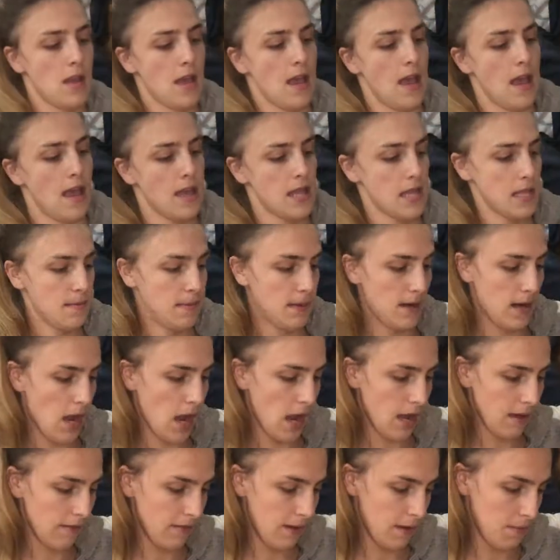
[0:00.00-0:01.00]
And the
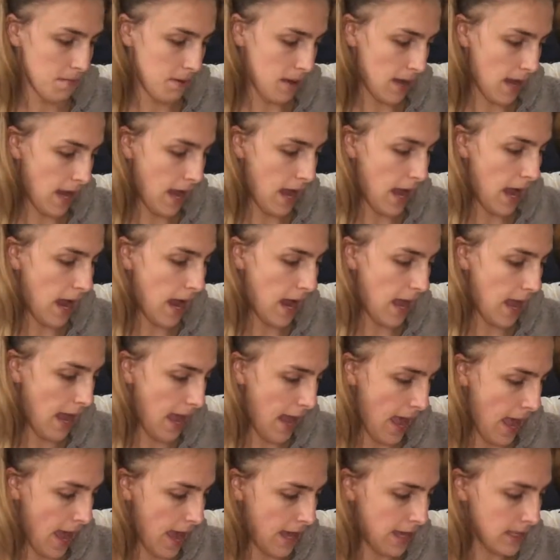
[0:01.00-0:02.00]
banoffee pie
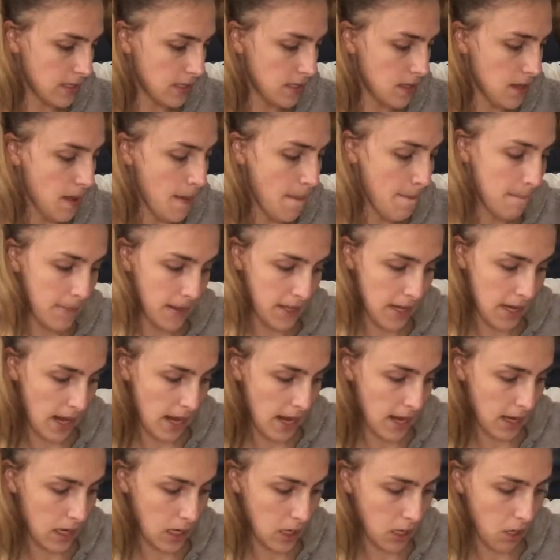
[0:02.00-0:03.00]
has
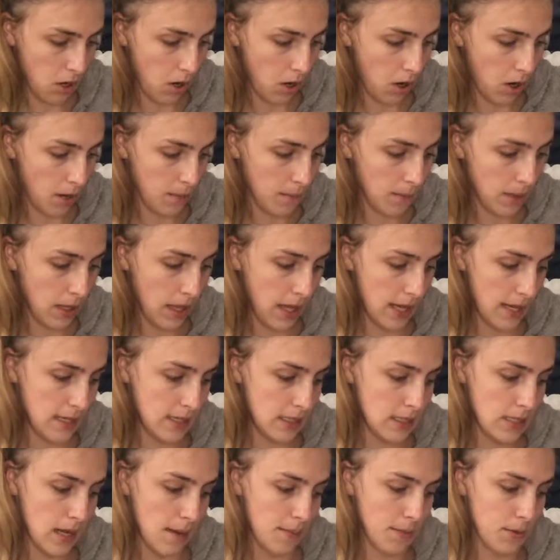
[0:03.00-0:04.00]
banana, caramel,
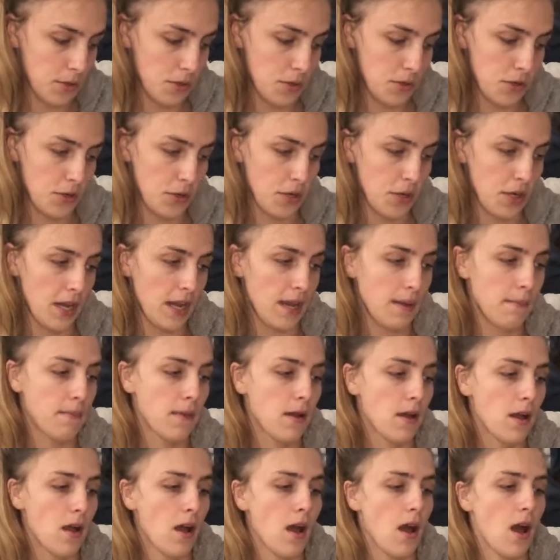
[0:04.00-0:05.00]
and double cream.
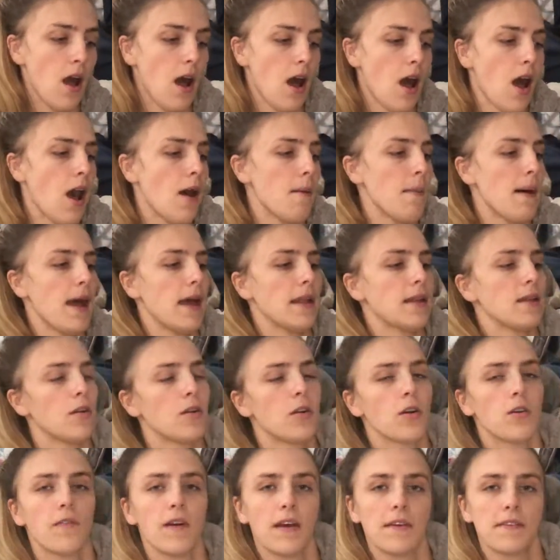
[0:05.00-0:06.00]
I don't
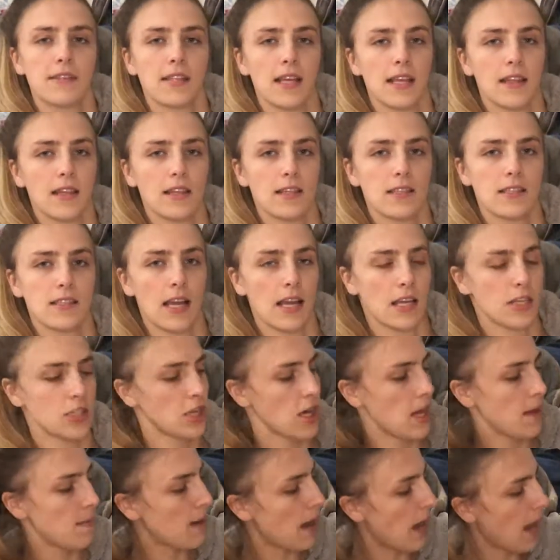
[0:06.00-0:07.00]
know if I've said this
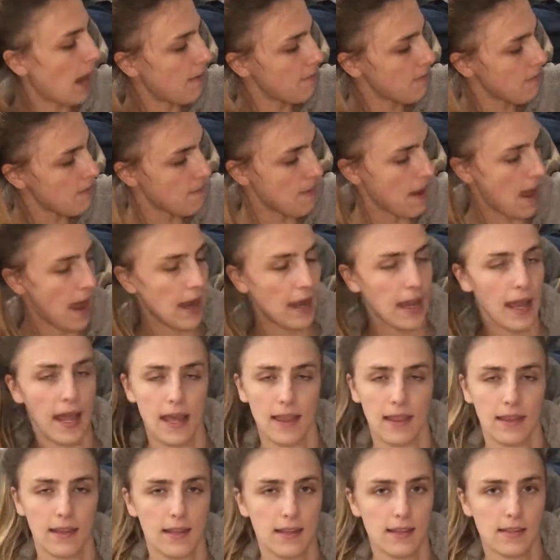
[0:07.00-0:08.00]
yesterday, but on the back
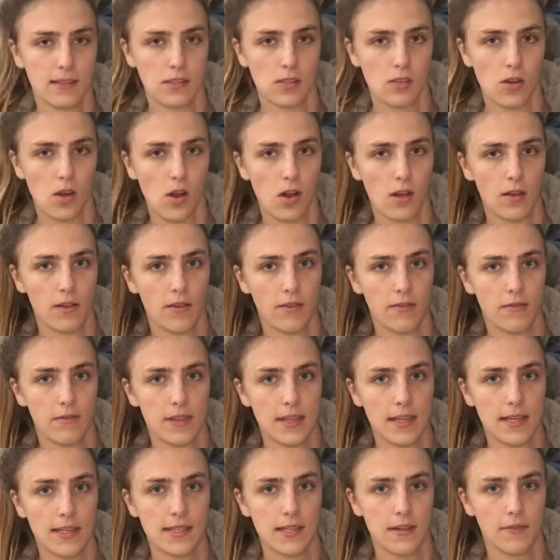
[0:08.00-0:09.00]
it lists all of
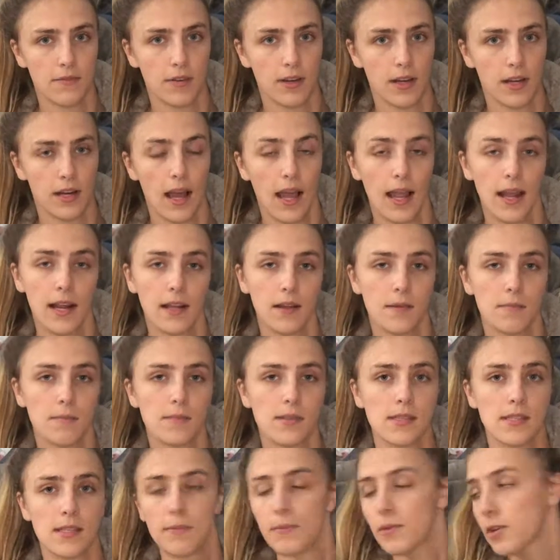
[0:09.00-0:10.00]
the different
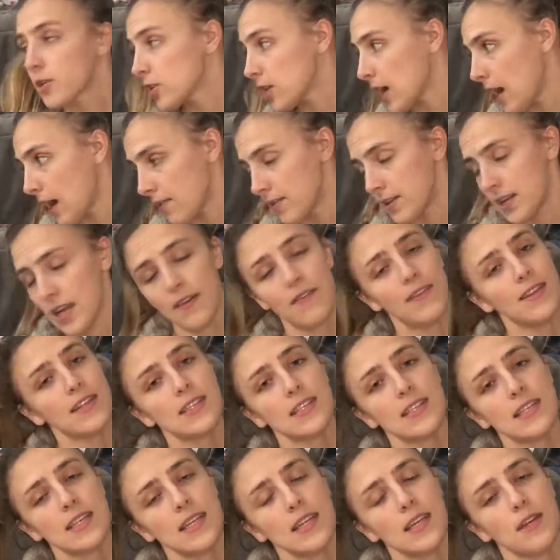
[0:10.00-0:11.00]
items, similar to how the David's
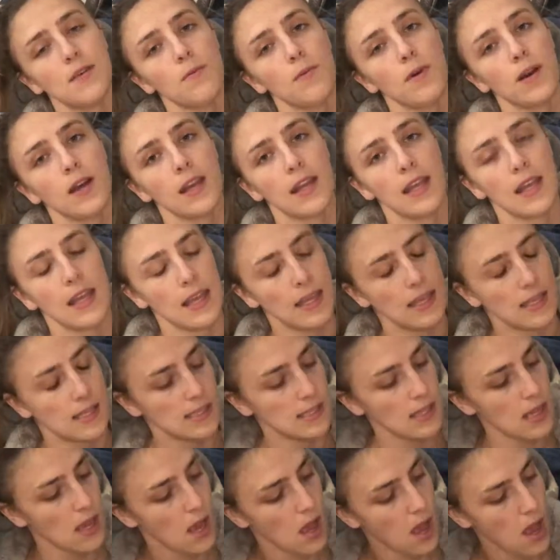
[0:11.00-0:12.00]
Tea one is.